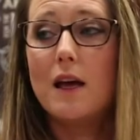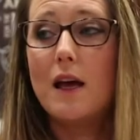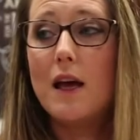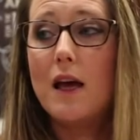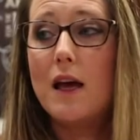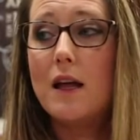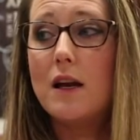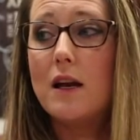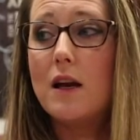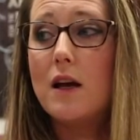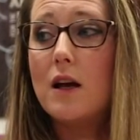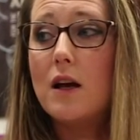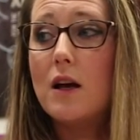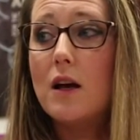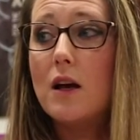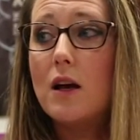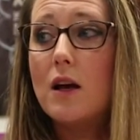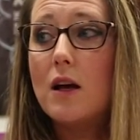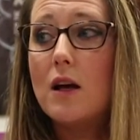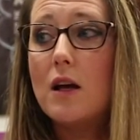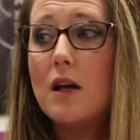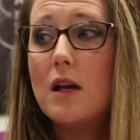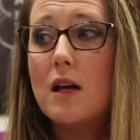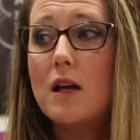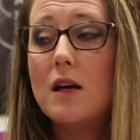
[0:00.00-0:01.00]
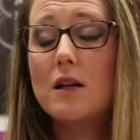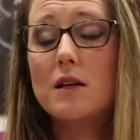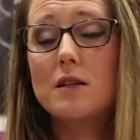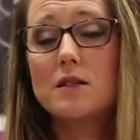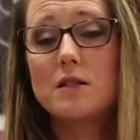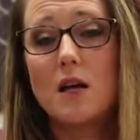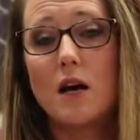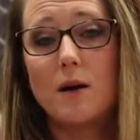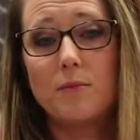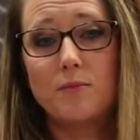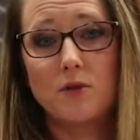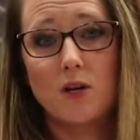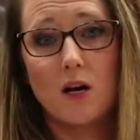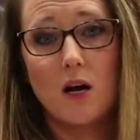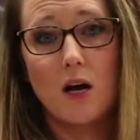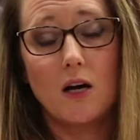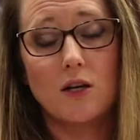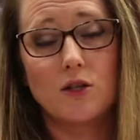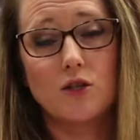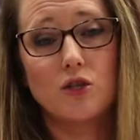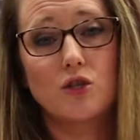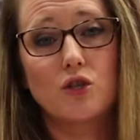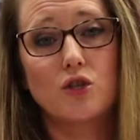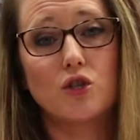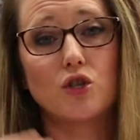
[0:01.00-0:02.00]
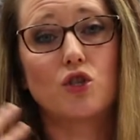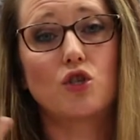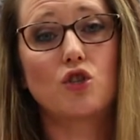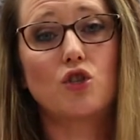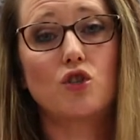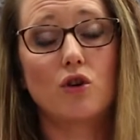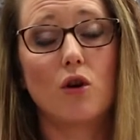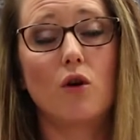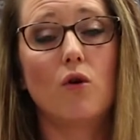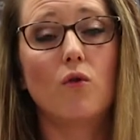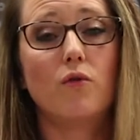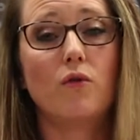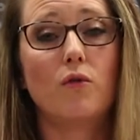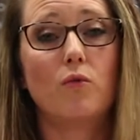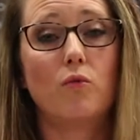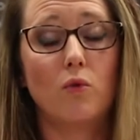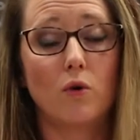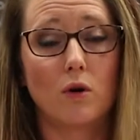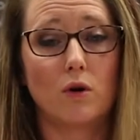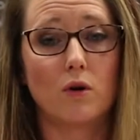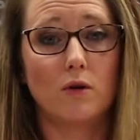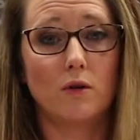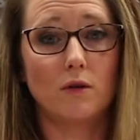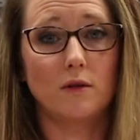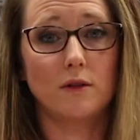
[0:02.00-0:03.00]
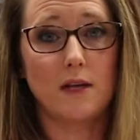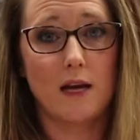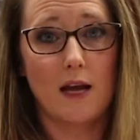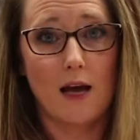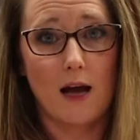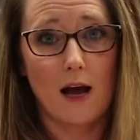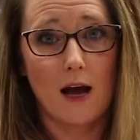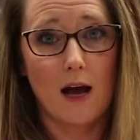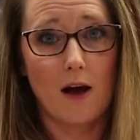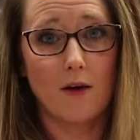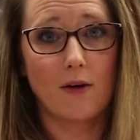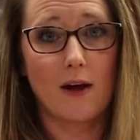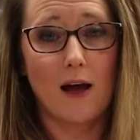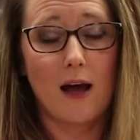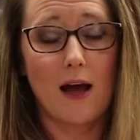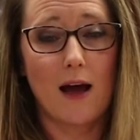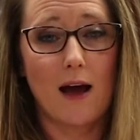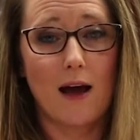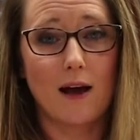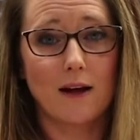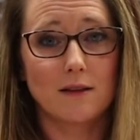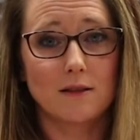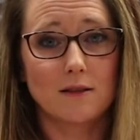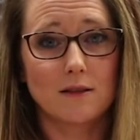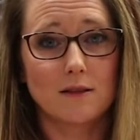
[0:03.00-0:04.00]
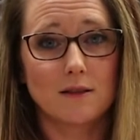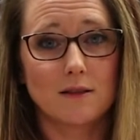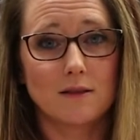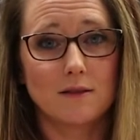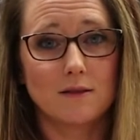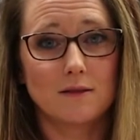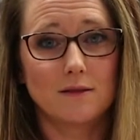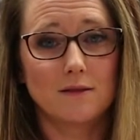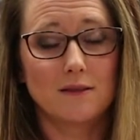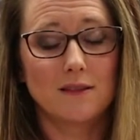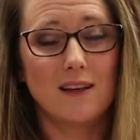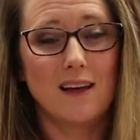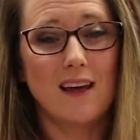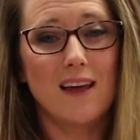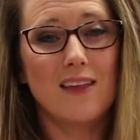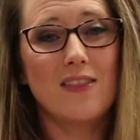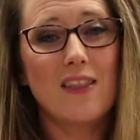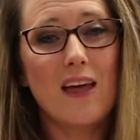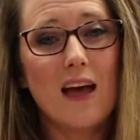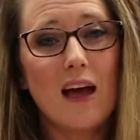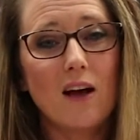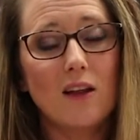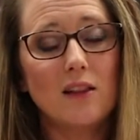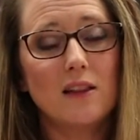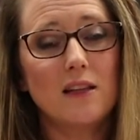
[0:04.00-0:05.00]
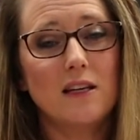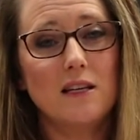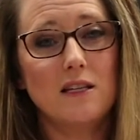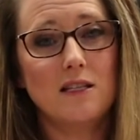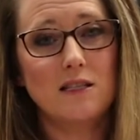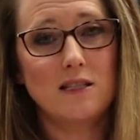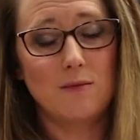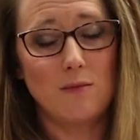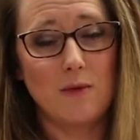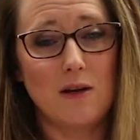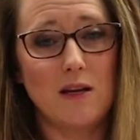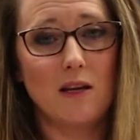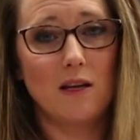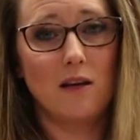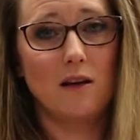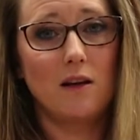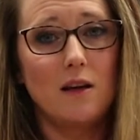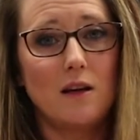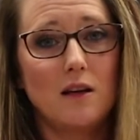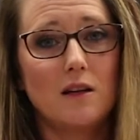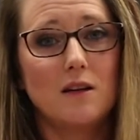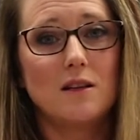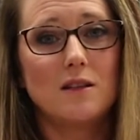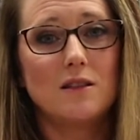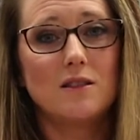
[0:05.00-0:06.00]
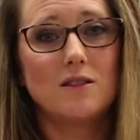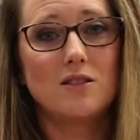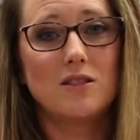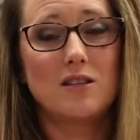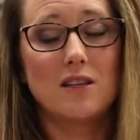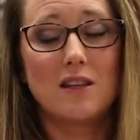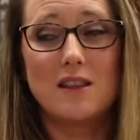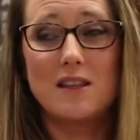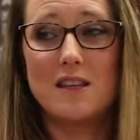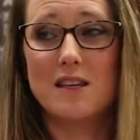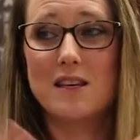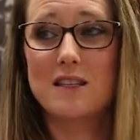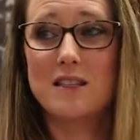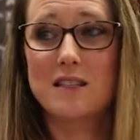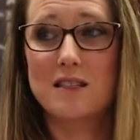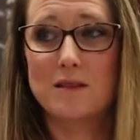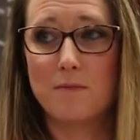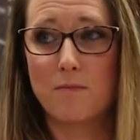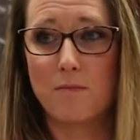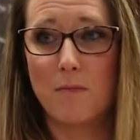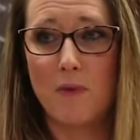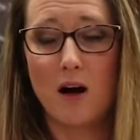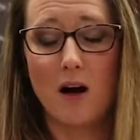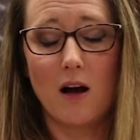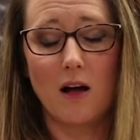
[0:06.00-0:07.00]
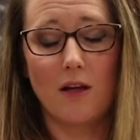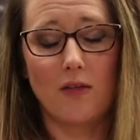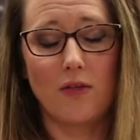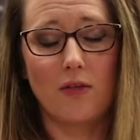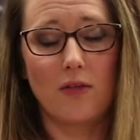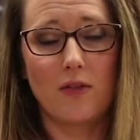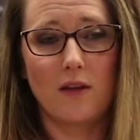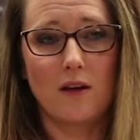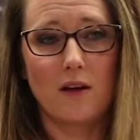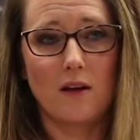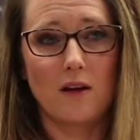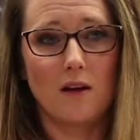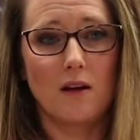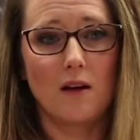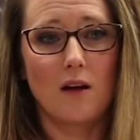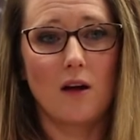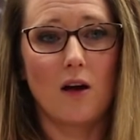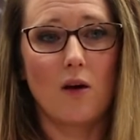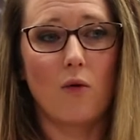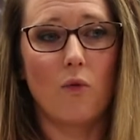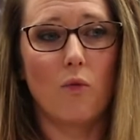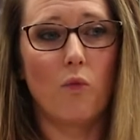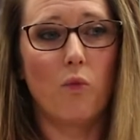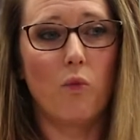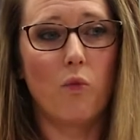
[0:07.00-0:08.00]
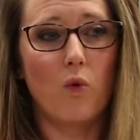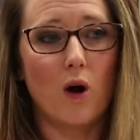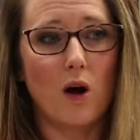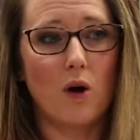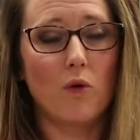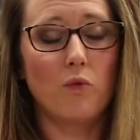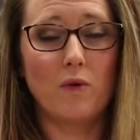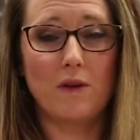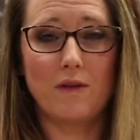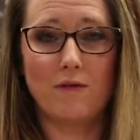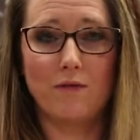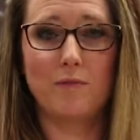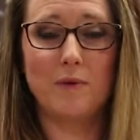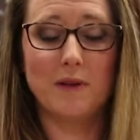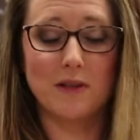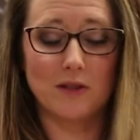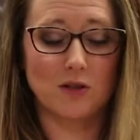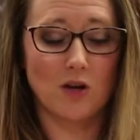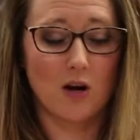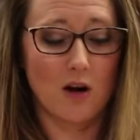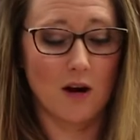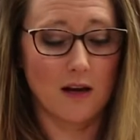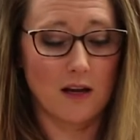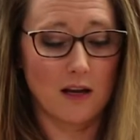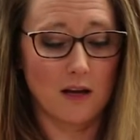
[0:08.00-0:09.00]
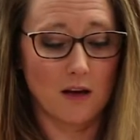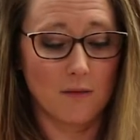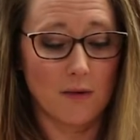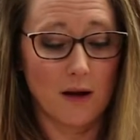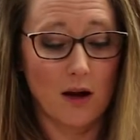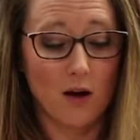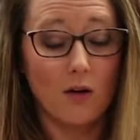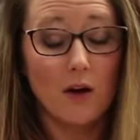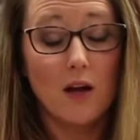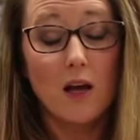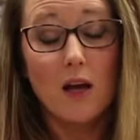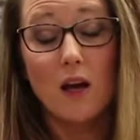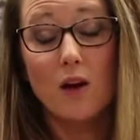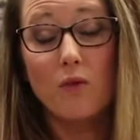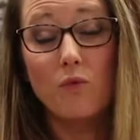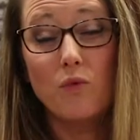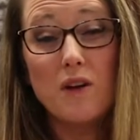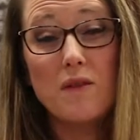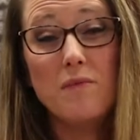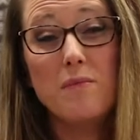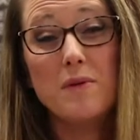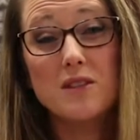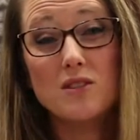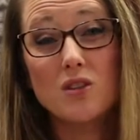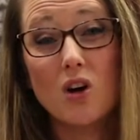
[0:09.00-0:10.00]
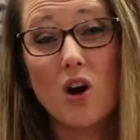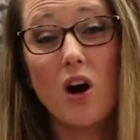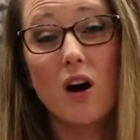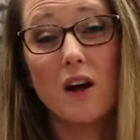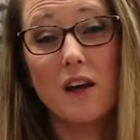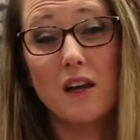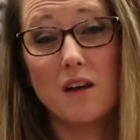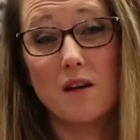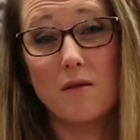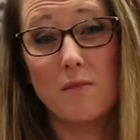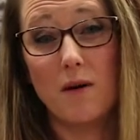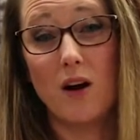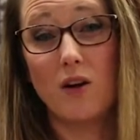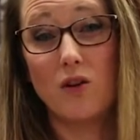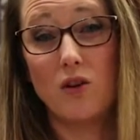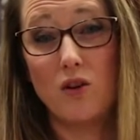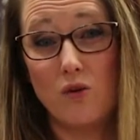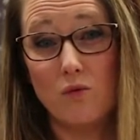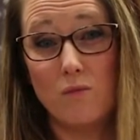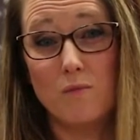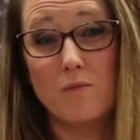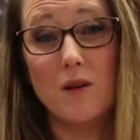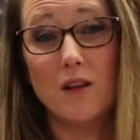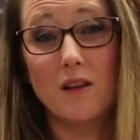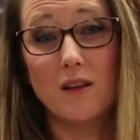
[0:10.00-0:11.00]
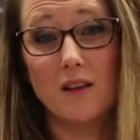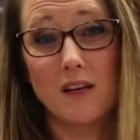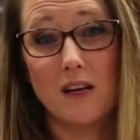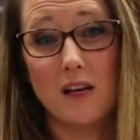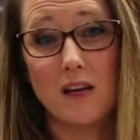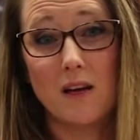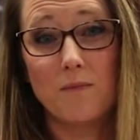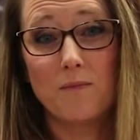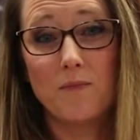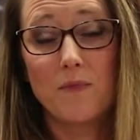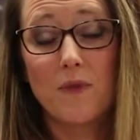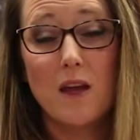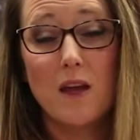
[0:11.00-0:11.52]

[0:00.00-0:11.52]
And it is up to us to show the world how to act. And that leads me to this month, what we've been talking about. And we've been talking about humility.